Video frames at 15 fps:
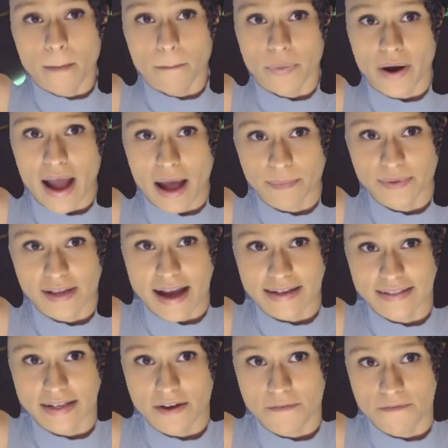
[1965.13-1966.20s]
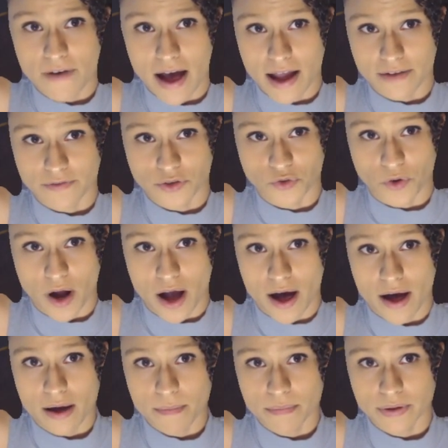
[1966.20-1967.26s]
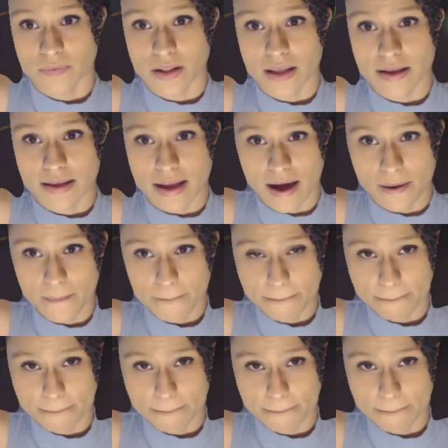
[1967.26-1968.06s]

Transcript: Perhaps casting a 5-drop. Yep.